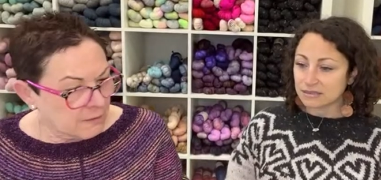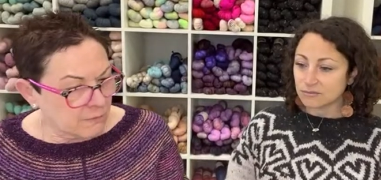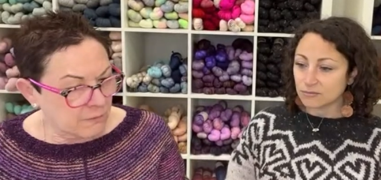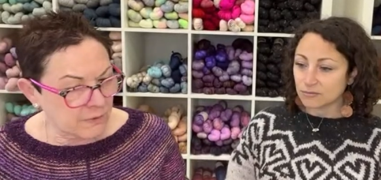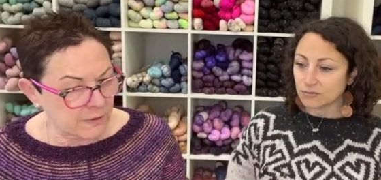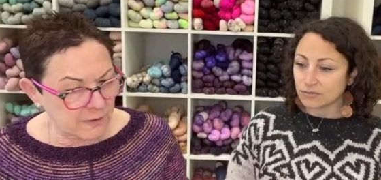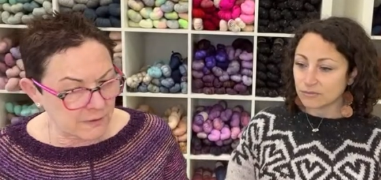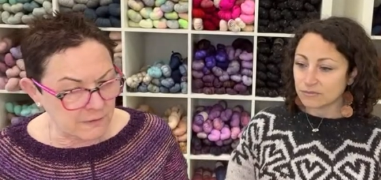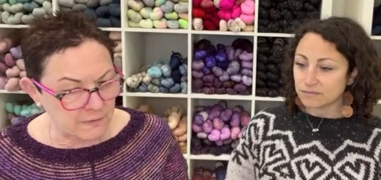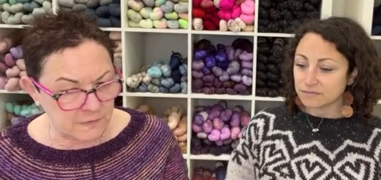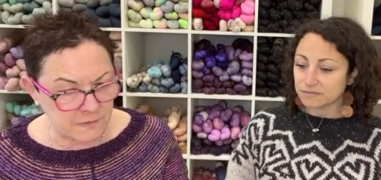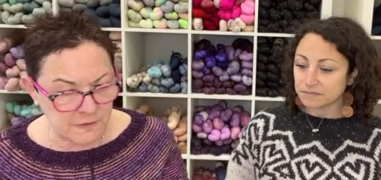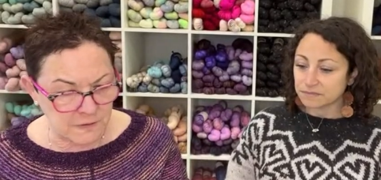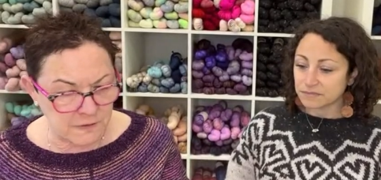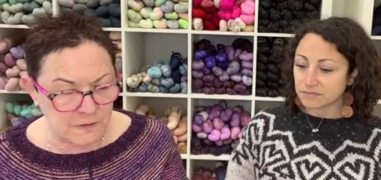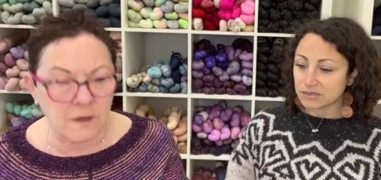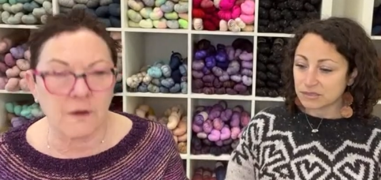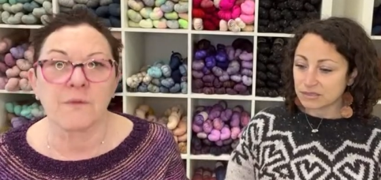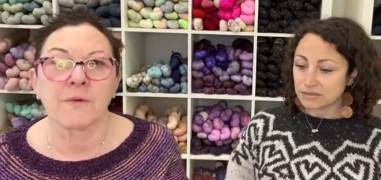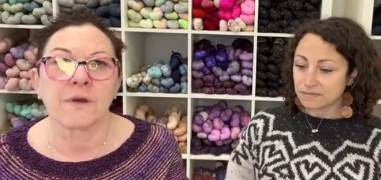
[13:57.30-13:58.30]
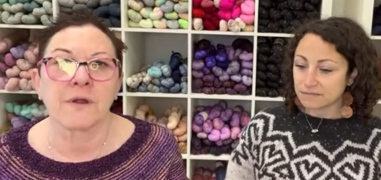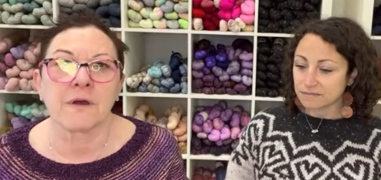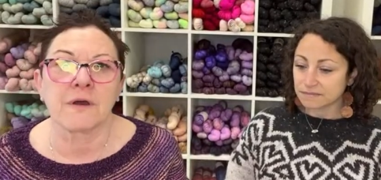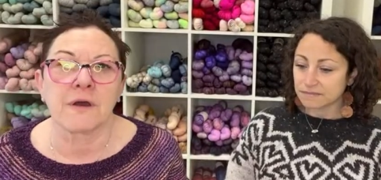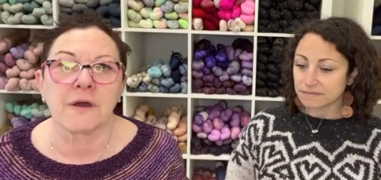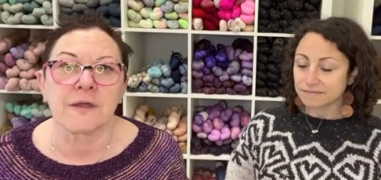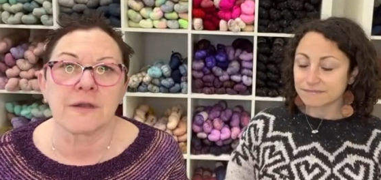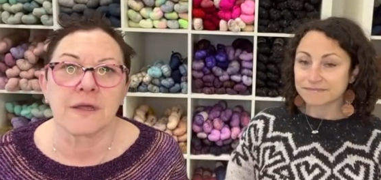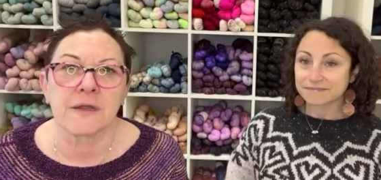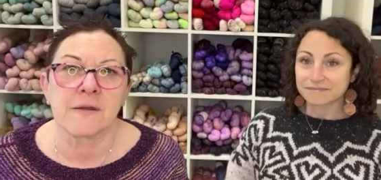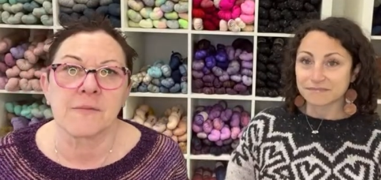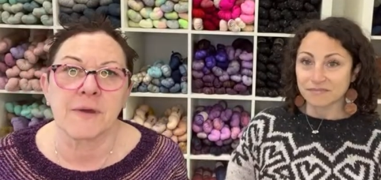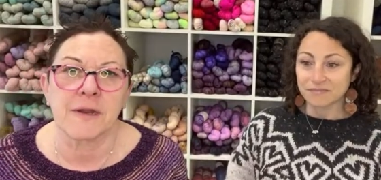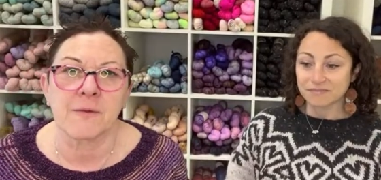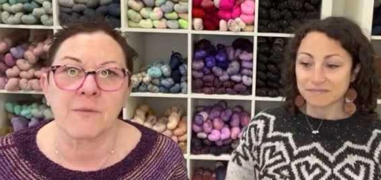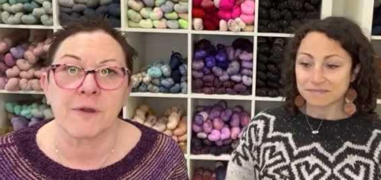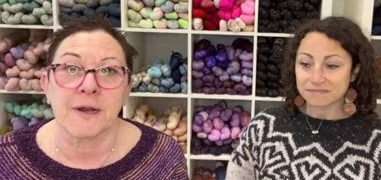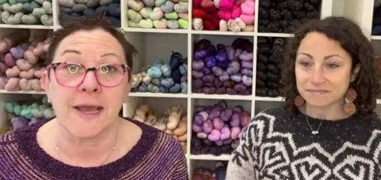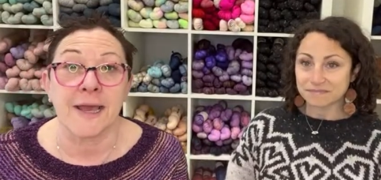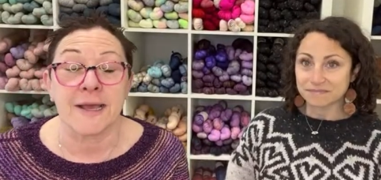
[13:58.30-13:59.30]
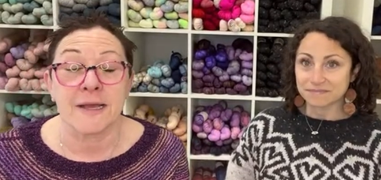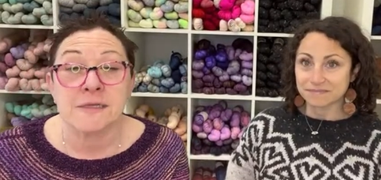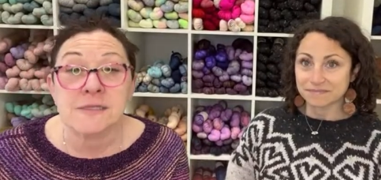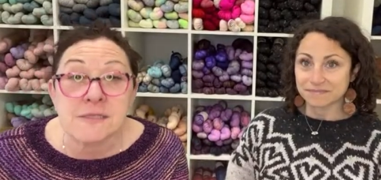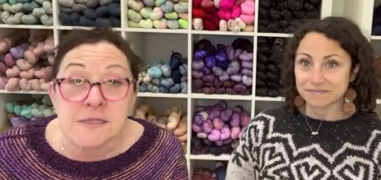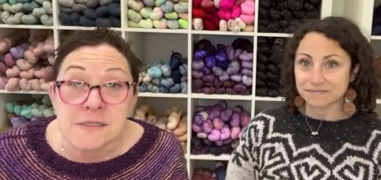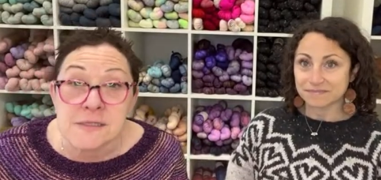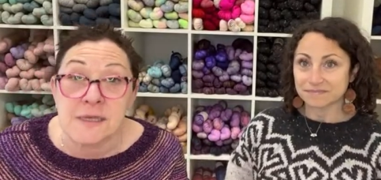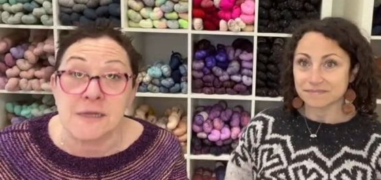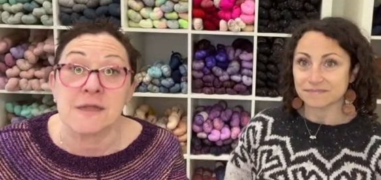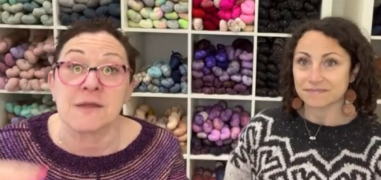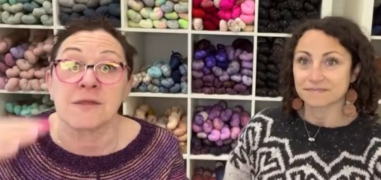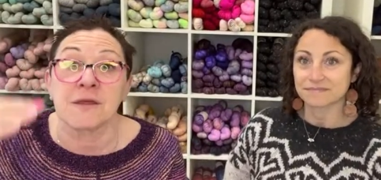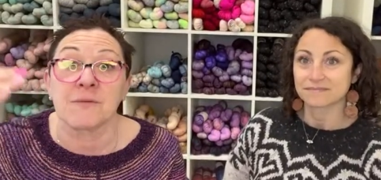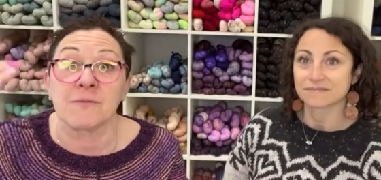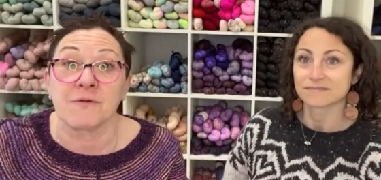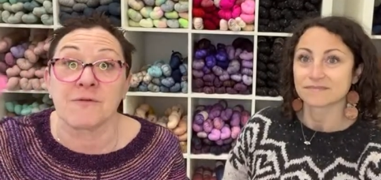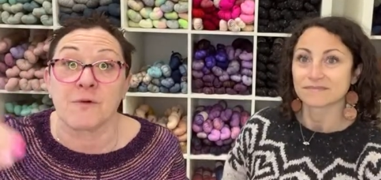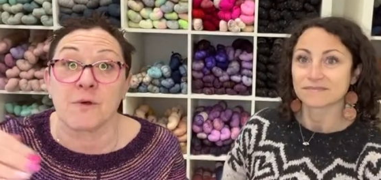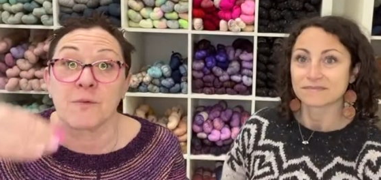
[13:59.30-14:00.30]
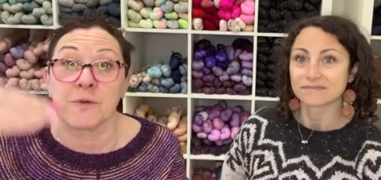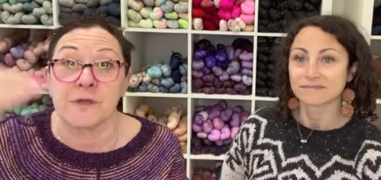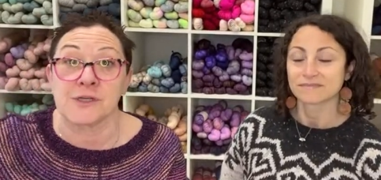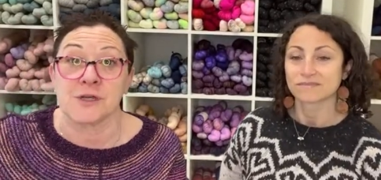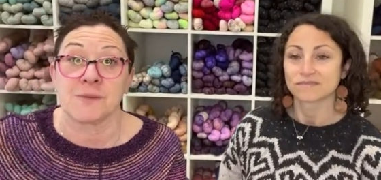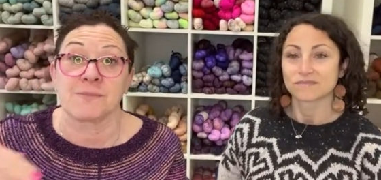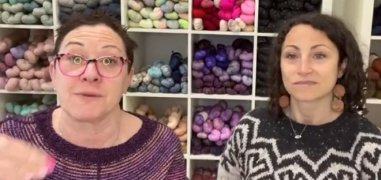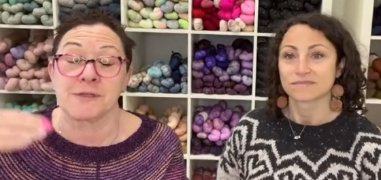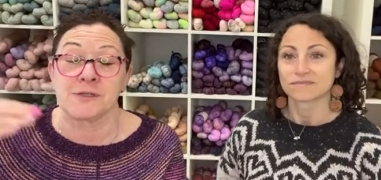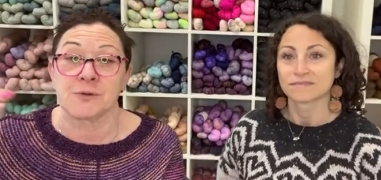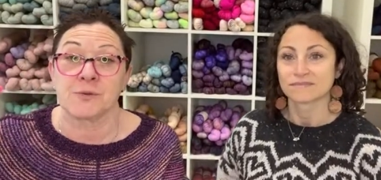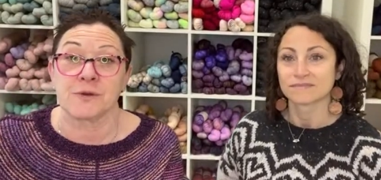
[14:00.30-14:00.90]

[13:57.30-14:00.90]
Speaker 1: What else is going on? Anybody want to ask us anything before we jump into